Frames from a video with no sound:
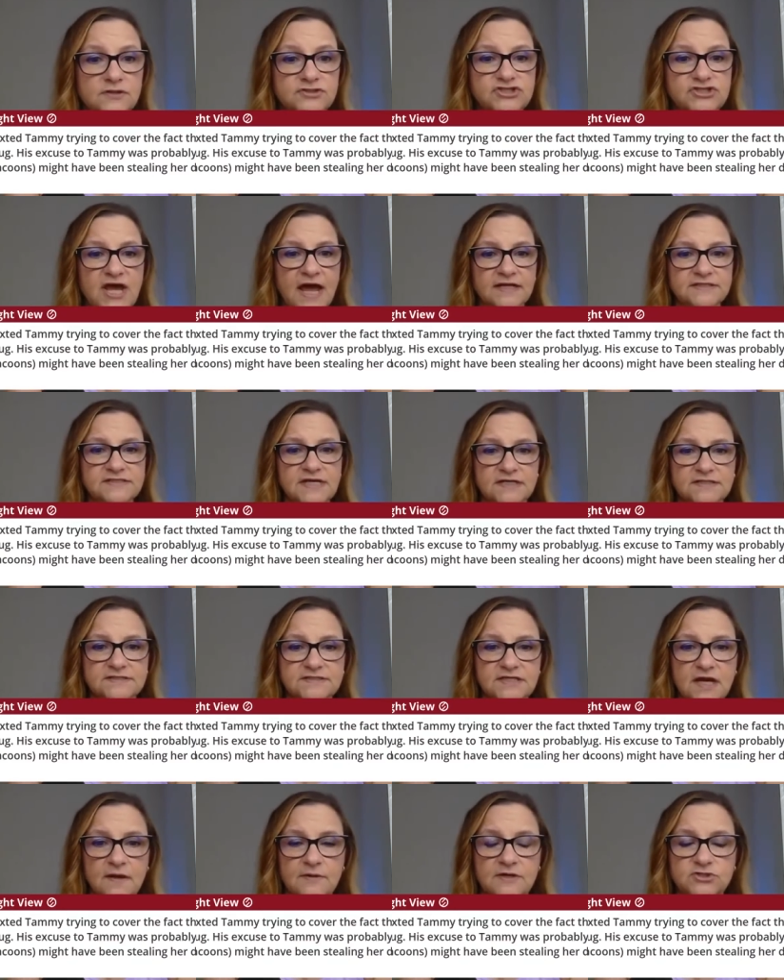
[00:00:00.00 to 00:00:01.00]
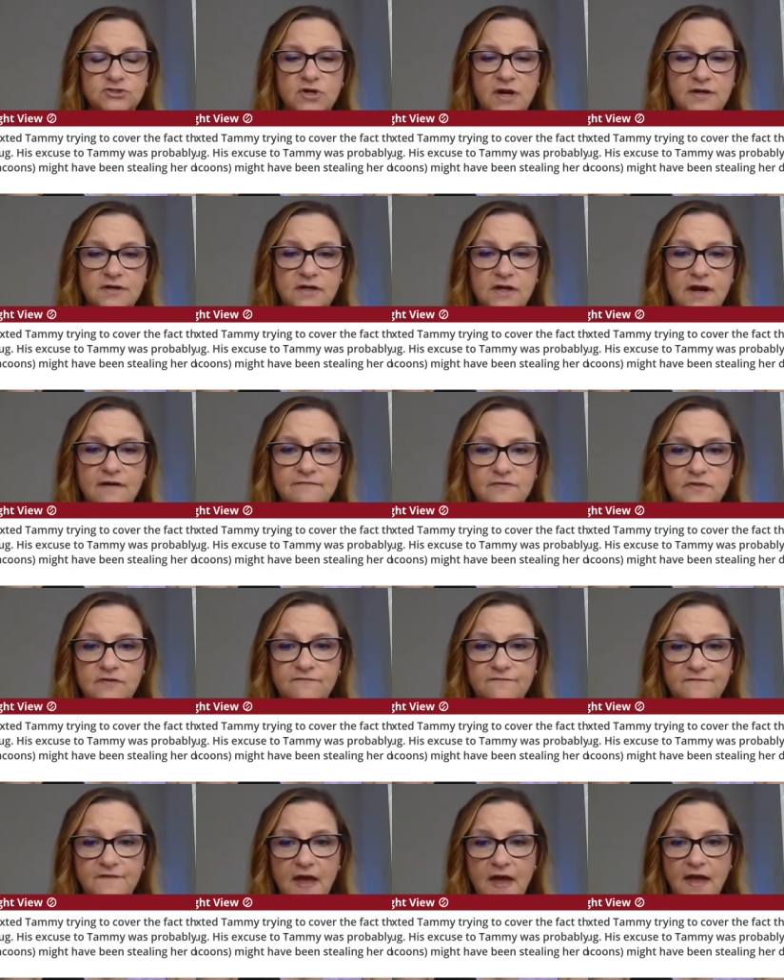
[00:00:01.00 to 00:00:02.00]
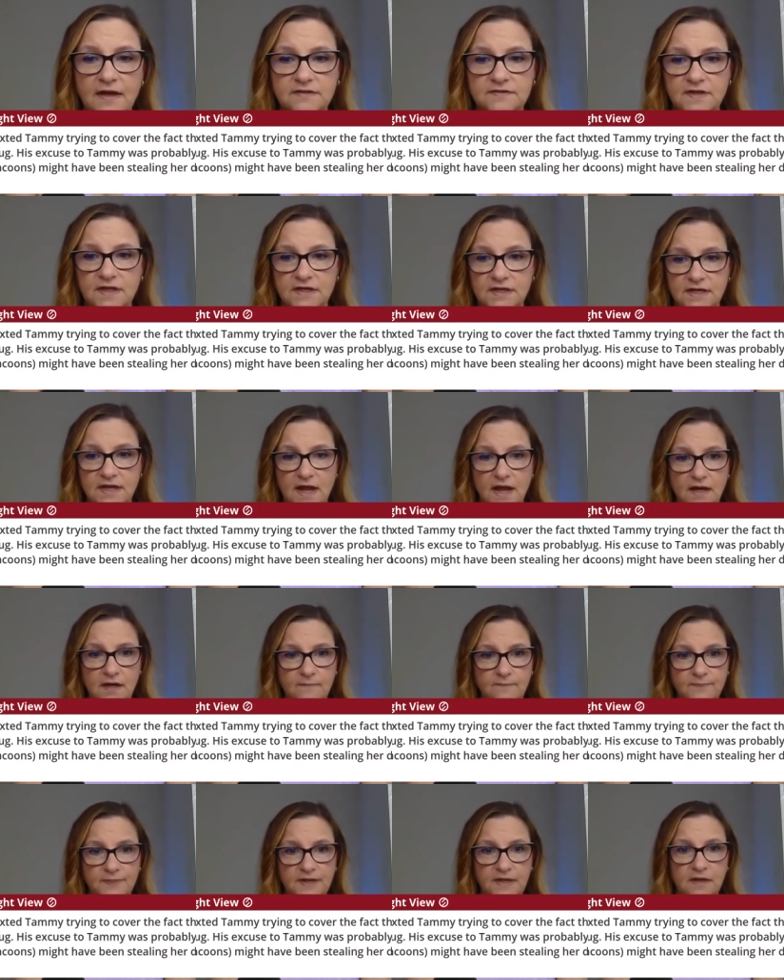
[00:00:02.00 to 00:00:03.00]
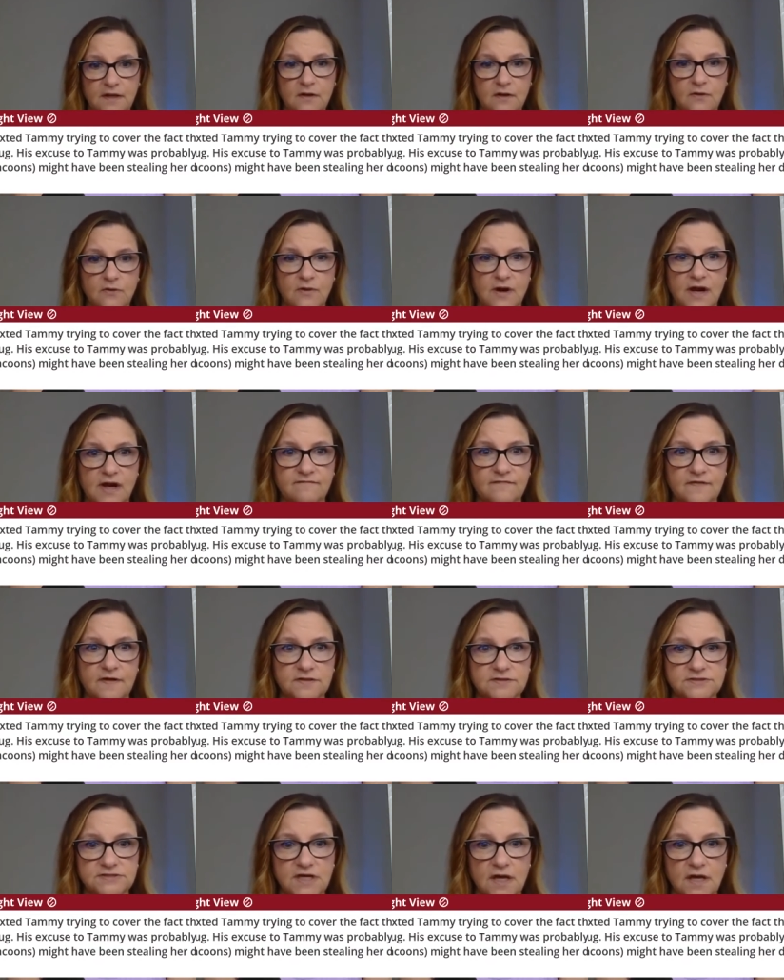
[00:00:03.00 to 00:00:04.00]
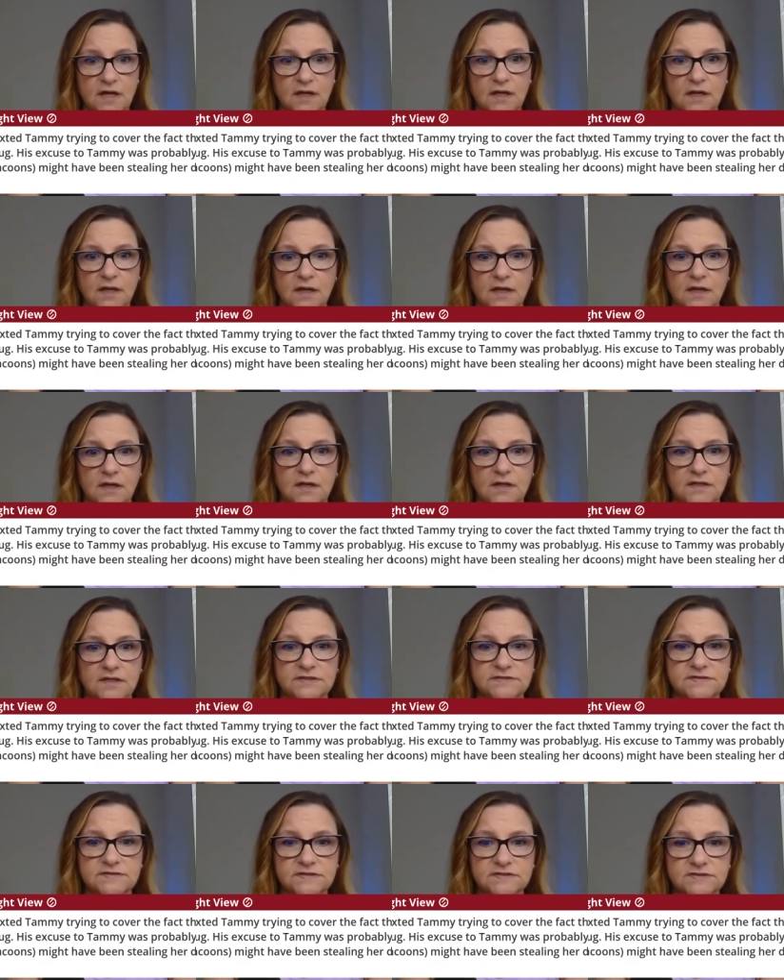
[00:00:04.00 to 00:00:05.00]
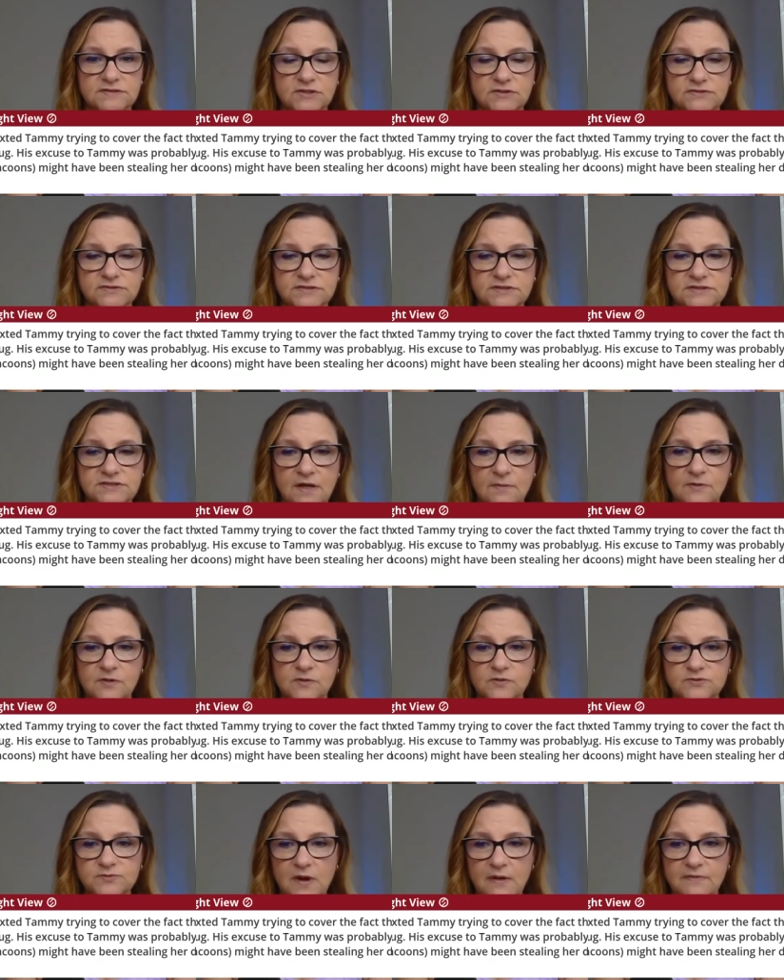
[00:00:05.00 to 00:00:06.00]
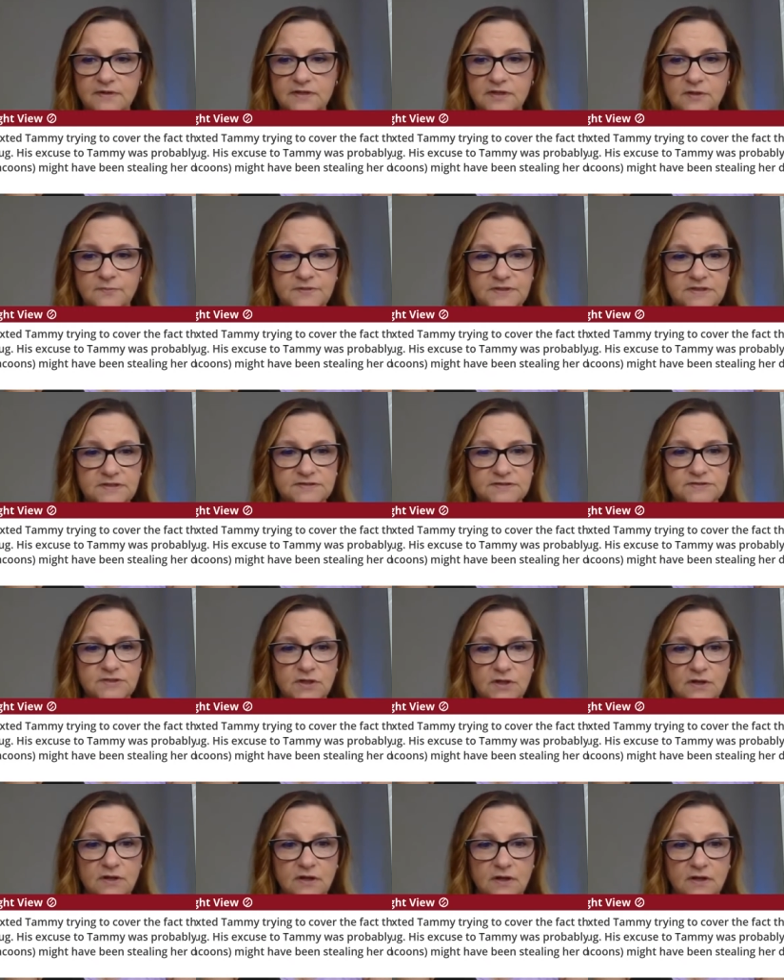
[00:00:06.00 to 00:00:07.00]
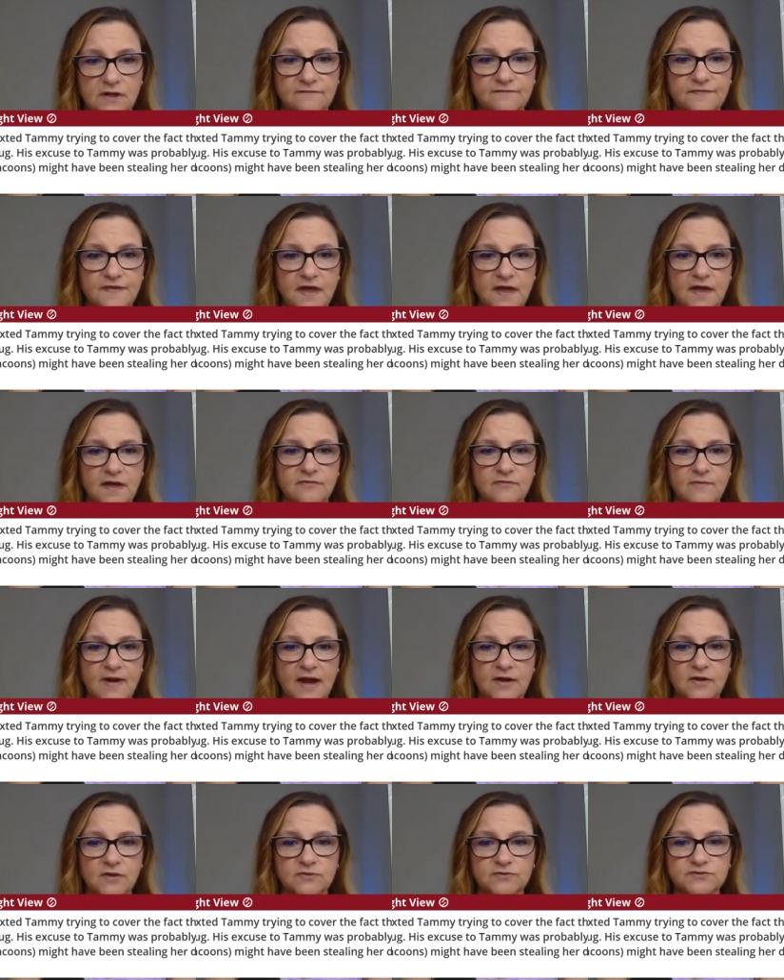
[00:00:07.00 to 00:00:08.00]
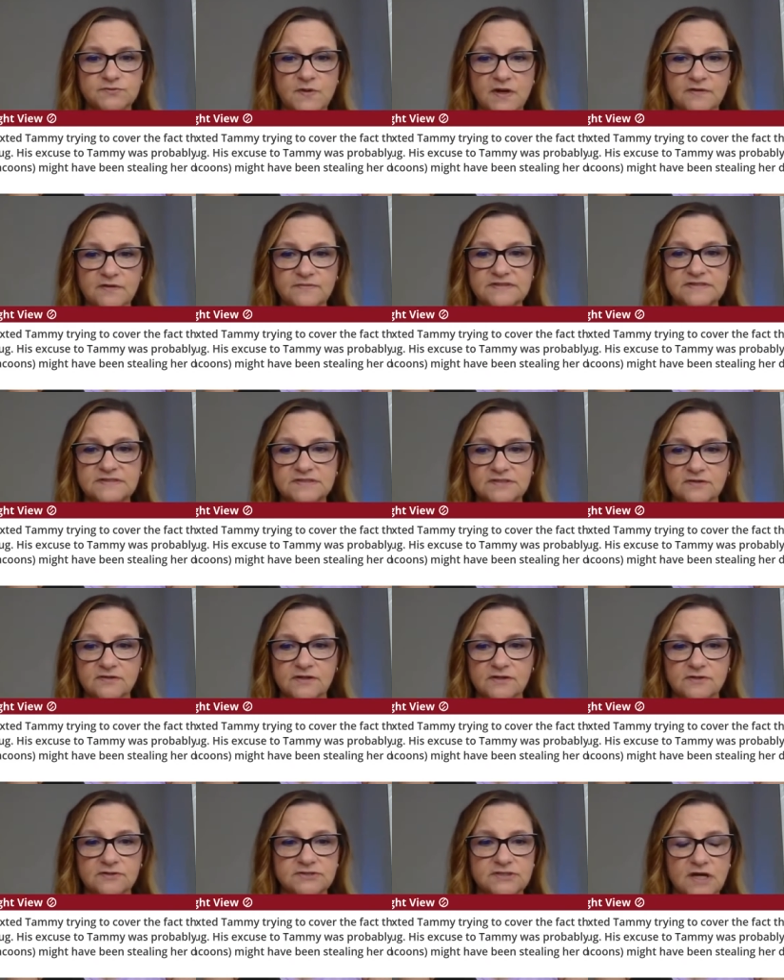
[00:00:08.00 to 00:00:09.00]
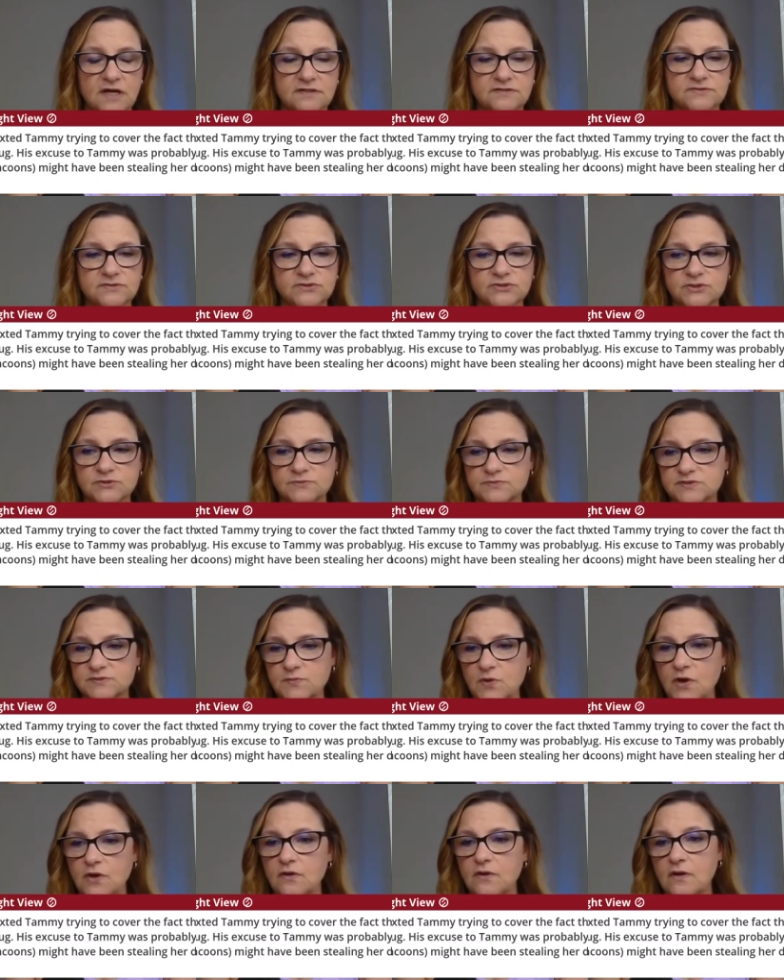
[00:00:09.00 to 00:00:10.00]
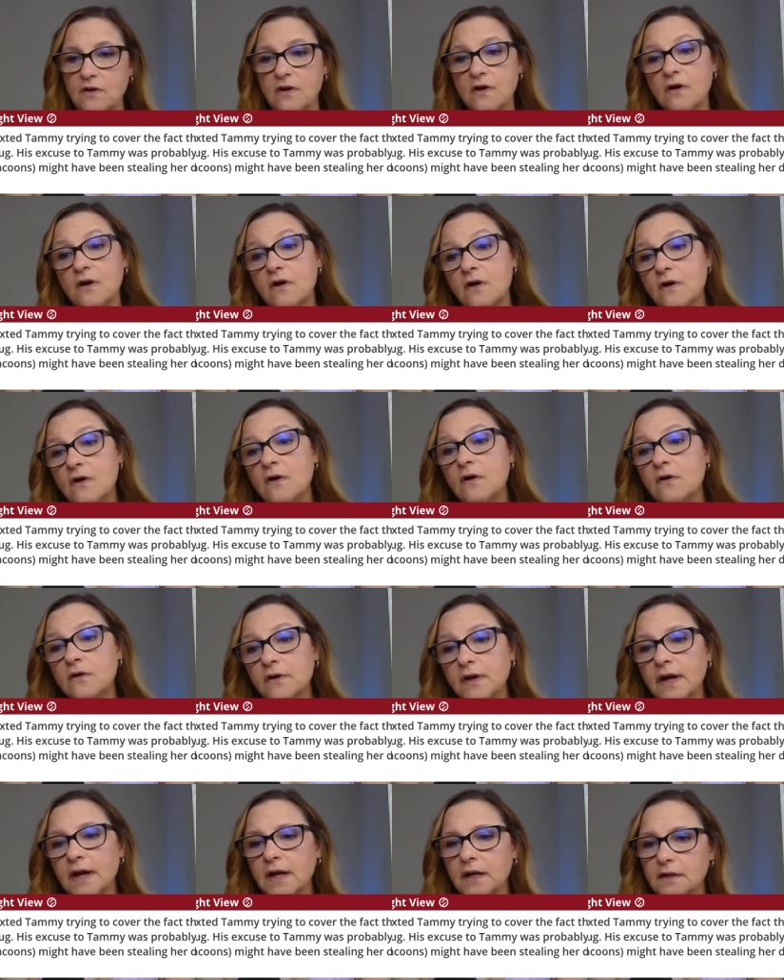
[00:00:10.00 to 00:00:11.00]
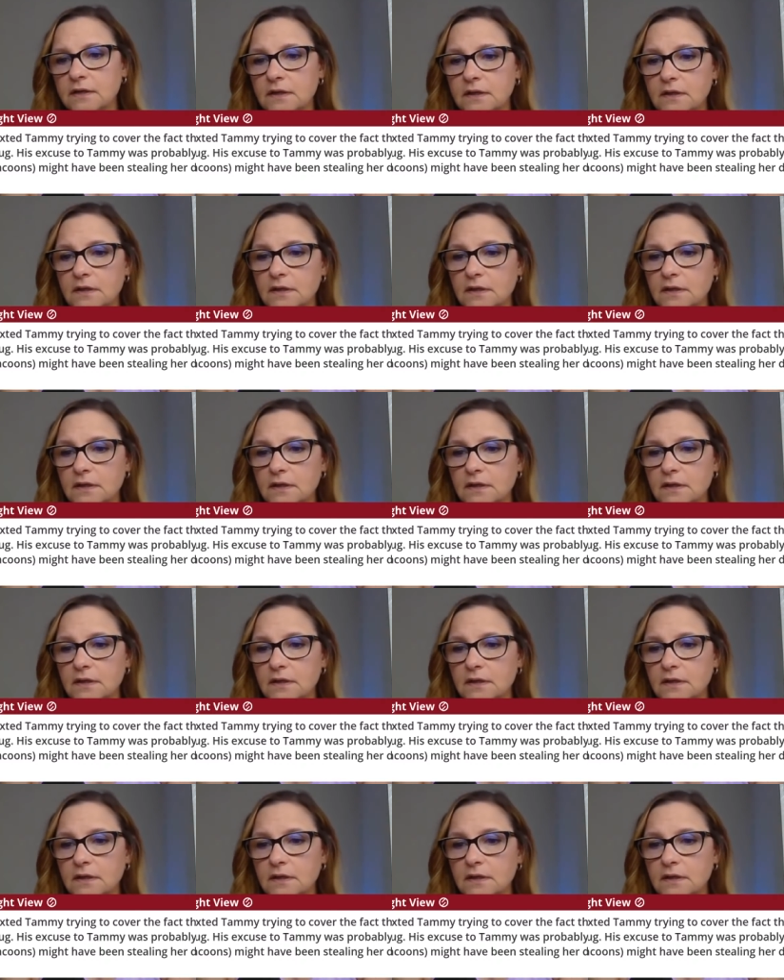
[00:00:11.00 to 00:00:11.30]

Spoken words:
Chad texts Tammy trying to cover the fact that he had a big grave dug. His excuse to Tammy was probably to appease her if the raccoons might have been stealing her ducks or some small. Oh, okay.